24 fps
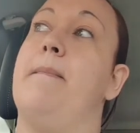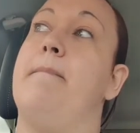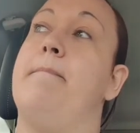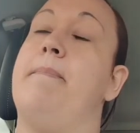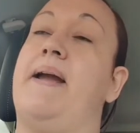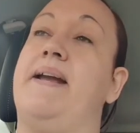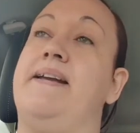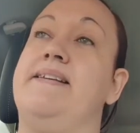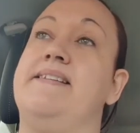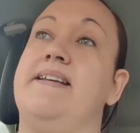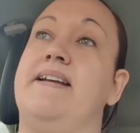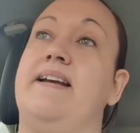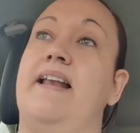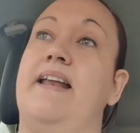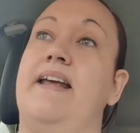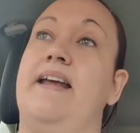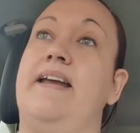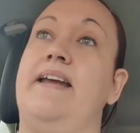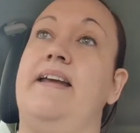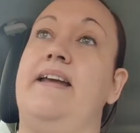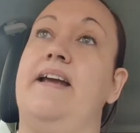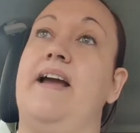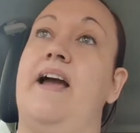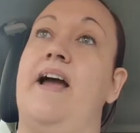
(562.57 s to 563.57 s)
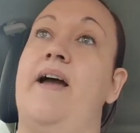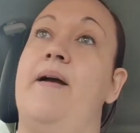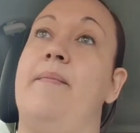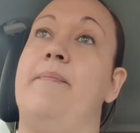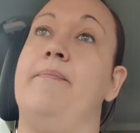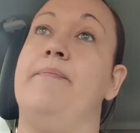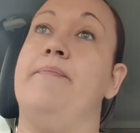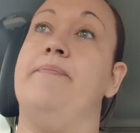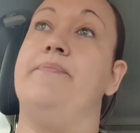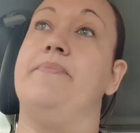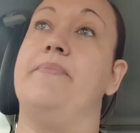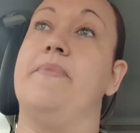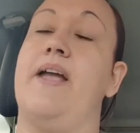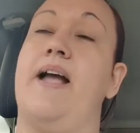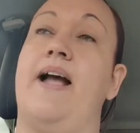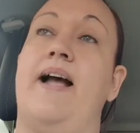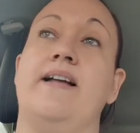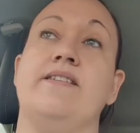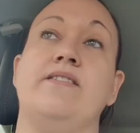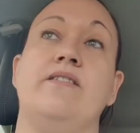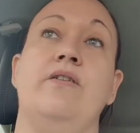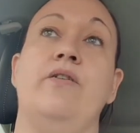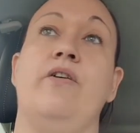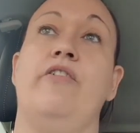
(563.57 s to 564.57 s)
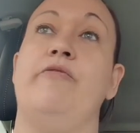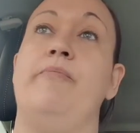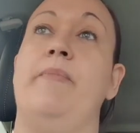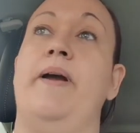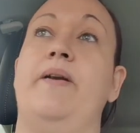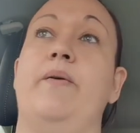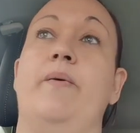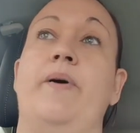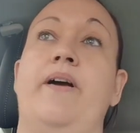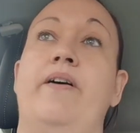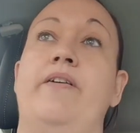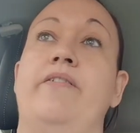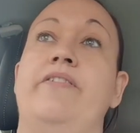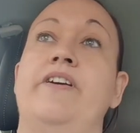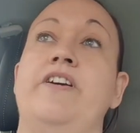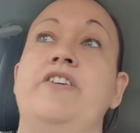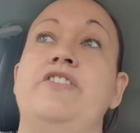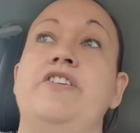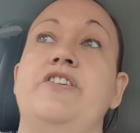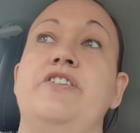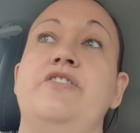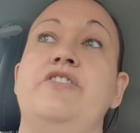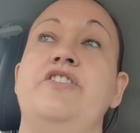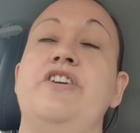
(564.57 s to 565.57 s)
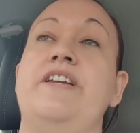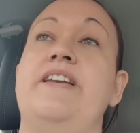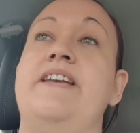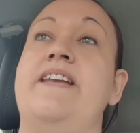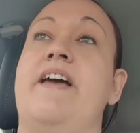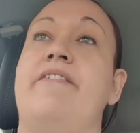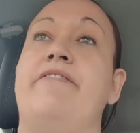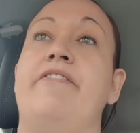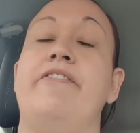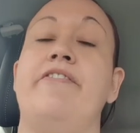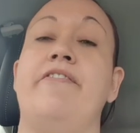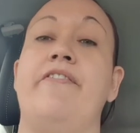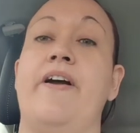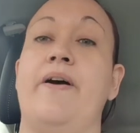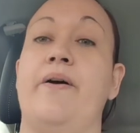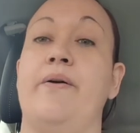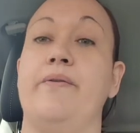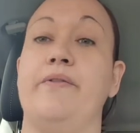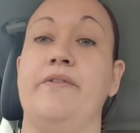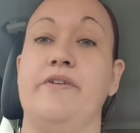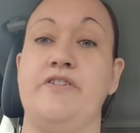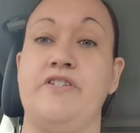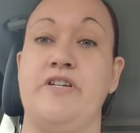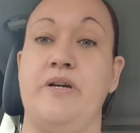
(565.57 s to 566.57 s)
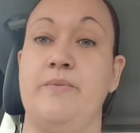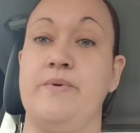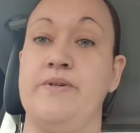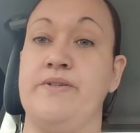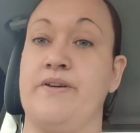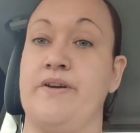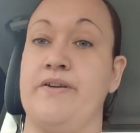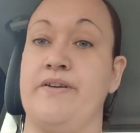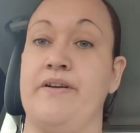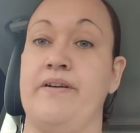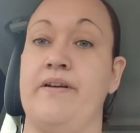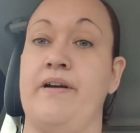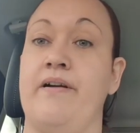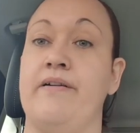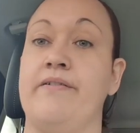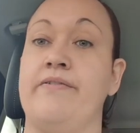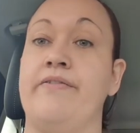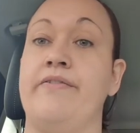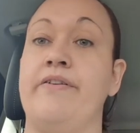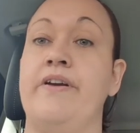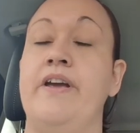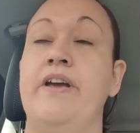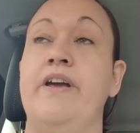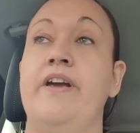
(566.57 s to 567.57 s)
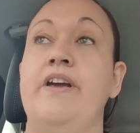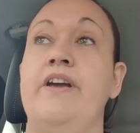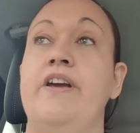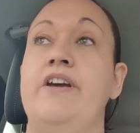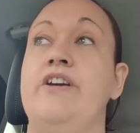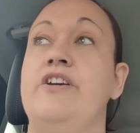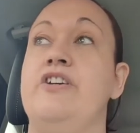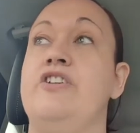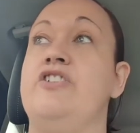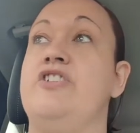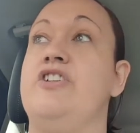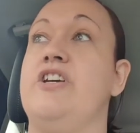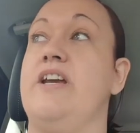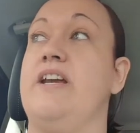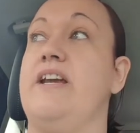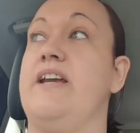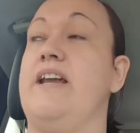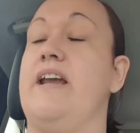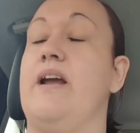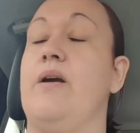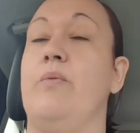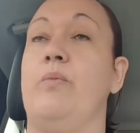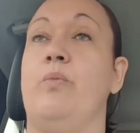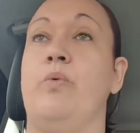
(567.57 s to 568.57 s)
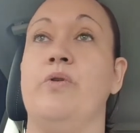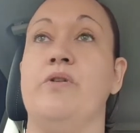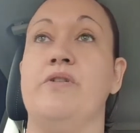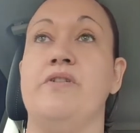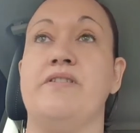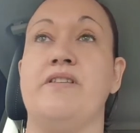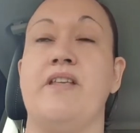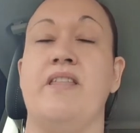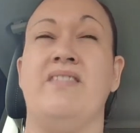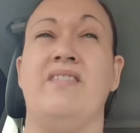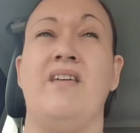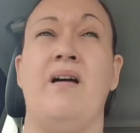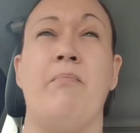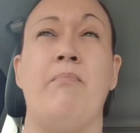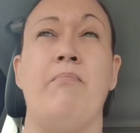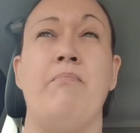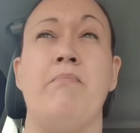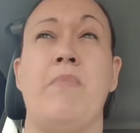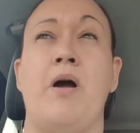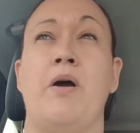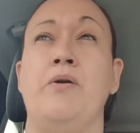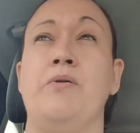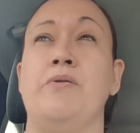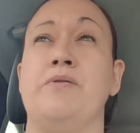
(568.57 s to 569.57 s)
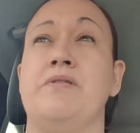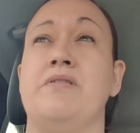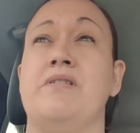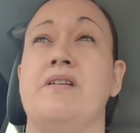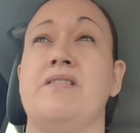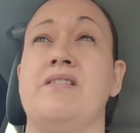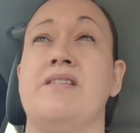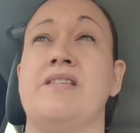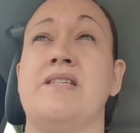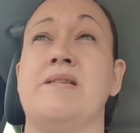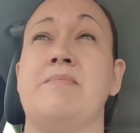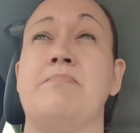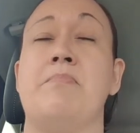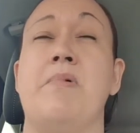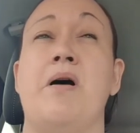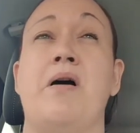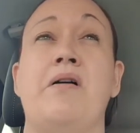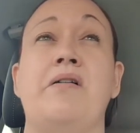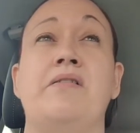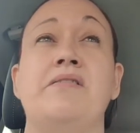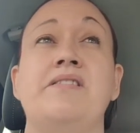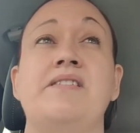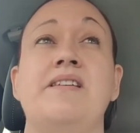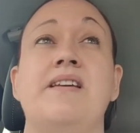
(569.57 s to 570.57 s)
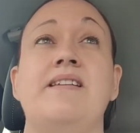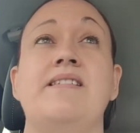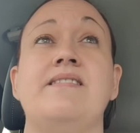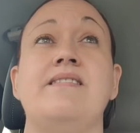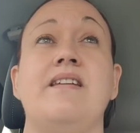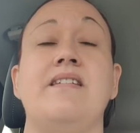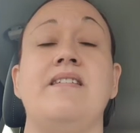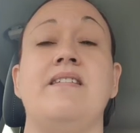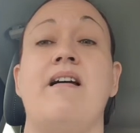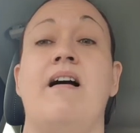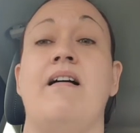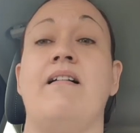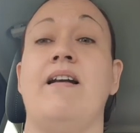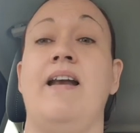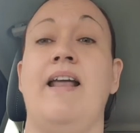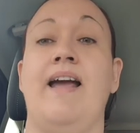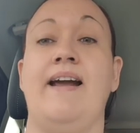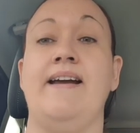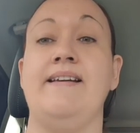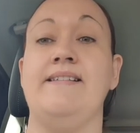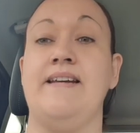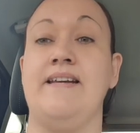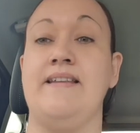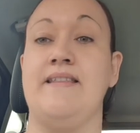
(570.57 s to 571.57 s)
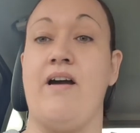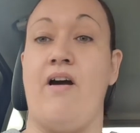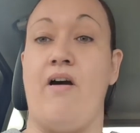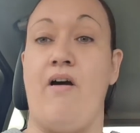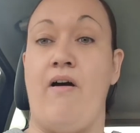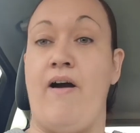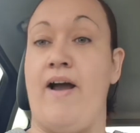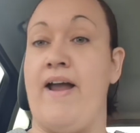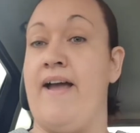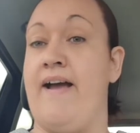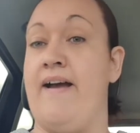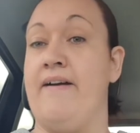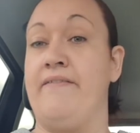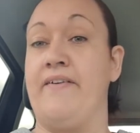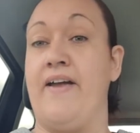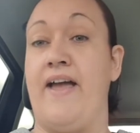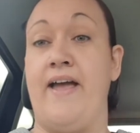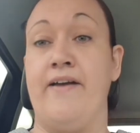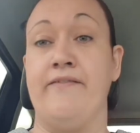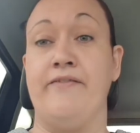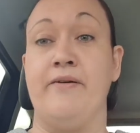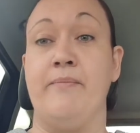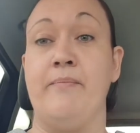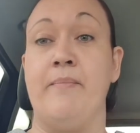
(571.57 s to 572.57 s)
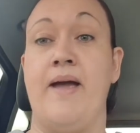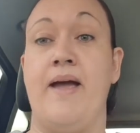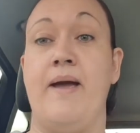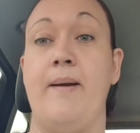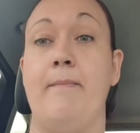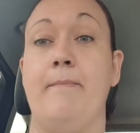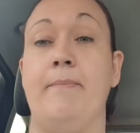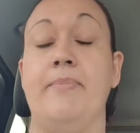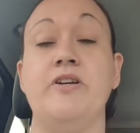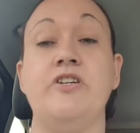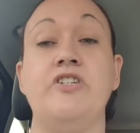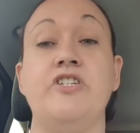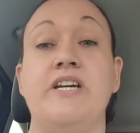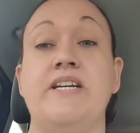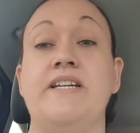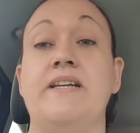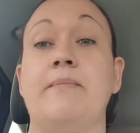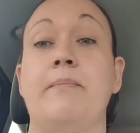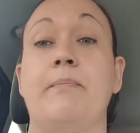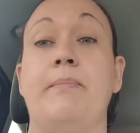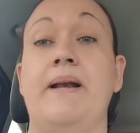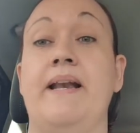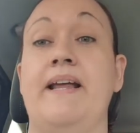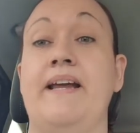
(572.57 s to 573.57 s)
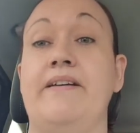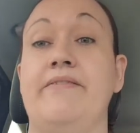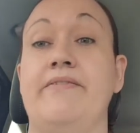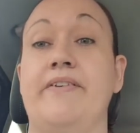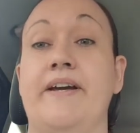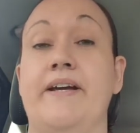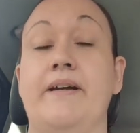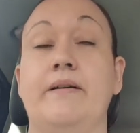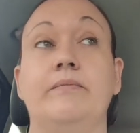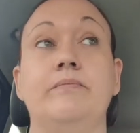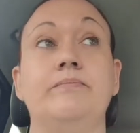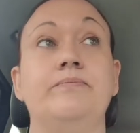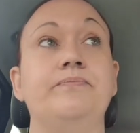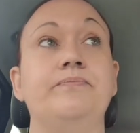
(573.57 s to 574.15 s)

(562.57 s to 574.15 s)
basically had a lot of mental health issues. She never felt that she was good enough. She was the most smartest young lady that I have ever met, but she didn't believe it.